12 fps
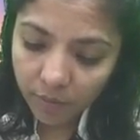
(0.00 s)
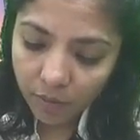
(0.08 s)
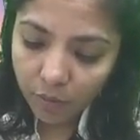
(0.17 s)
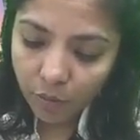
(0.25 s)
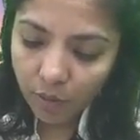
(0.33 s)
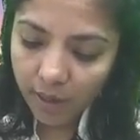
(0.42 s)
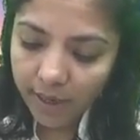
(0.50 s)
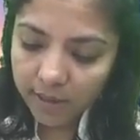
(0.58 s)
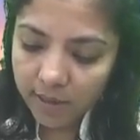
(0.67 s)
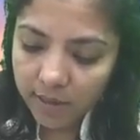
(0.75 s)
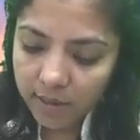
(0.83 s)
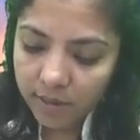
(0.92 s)
Rule 8
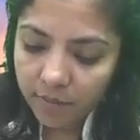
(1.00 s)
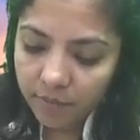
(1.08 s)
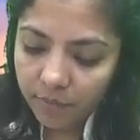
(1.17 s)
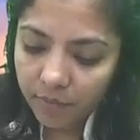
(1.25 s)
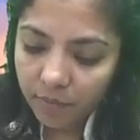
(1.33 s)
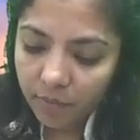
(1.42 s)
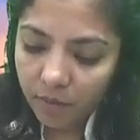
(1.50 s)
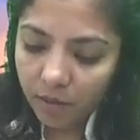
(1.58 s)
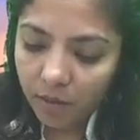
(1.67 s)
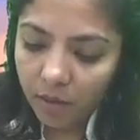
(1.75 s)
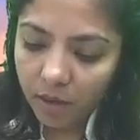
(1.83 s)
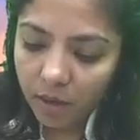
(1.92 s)
is
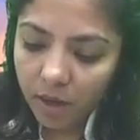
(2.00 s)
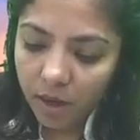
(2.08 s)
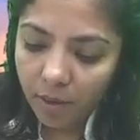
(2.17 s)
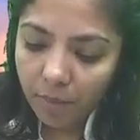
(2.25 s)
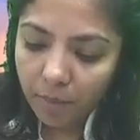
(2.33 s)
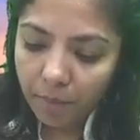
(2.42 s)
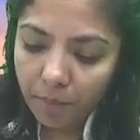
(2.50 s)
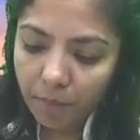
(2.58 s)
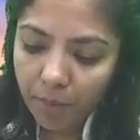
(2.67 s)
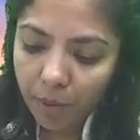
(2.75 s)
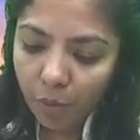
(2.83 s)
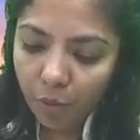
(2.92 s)

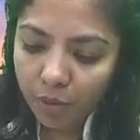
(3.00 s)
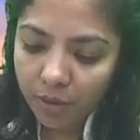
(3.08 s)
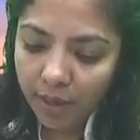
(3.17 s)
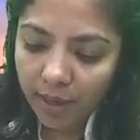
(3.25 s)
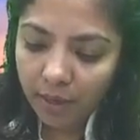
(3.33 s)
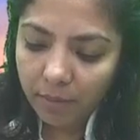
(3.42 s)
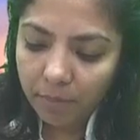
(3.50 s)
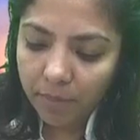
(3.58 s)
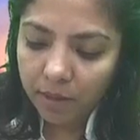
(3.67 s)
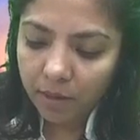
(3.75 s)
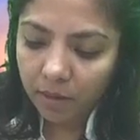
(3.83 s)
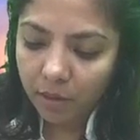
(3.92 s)
computed
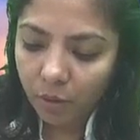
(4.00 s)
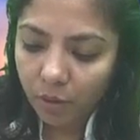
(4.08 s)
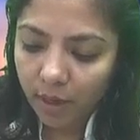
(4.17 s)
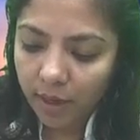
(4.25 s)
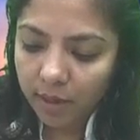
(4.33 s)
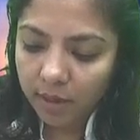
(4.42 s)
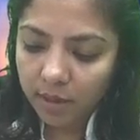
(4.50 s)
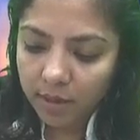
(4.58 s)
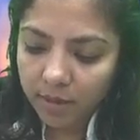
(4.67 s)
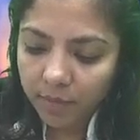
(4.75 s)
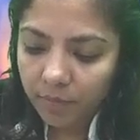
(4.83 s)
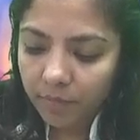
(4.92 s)
method. Rule 8
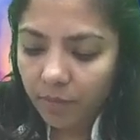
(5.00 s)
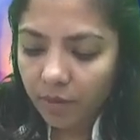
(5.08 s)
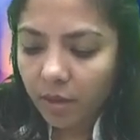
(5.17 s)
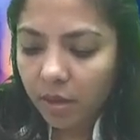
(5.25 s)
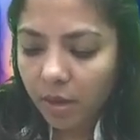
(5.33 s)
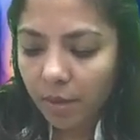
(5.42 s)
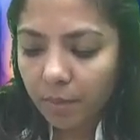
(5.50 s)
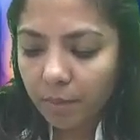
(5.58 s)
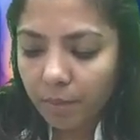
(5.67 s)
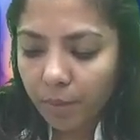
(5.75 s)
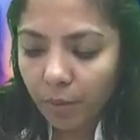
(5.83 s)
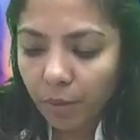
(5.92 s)
is
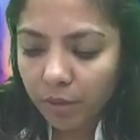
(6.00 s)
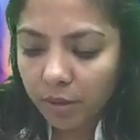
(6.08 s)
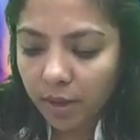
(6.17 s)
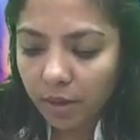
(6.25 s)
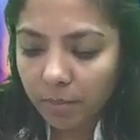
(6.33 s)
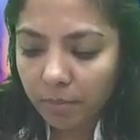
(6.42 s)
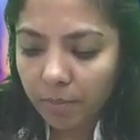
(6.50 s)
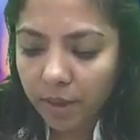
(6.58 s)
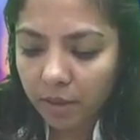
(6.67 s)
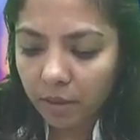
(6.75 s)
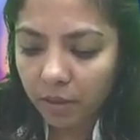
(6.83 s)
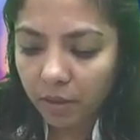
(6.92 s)
computed
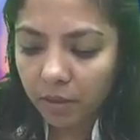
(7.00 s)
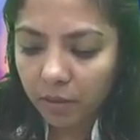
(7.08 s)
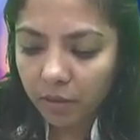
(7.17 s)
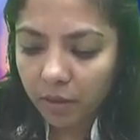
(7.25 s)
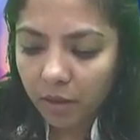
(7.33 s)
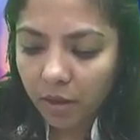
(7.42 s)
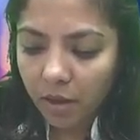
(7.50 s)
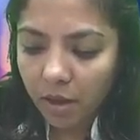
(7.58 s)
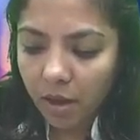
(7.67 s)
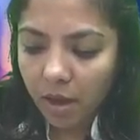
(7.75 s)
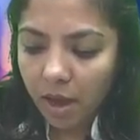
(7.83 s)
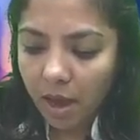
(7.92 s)
method.
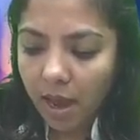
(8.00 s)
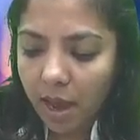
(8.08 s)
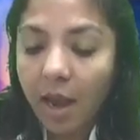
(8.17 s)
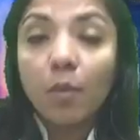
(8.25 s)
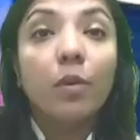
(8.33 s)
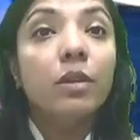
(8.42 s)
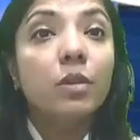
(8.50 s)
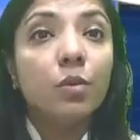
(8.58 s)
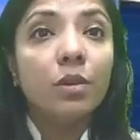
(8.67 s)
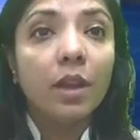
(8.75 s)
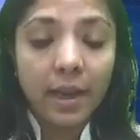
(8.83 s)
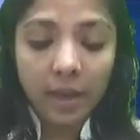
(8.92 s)
And what is rule
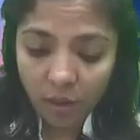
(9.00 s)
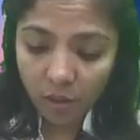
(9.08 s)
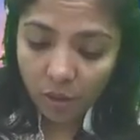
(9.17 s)
9?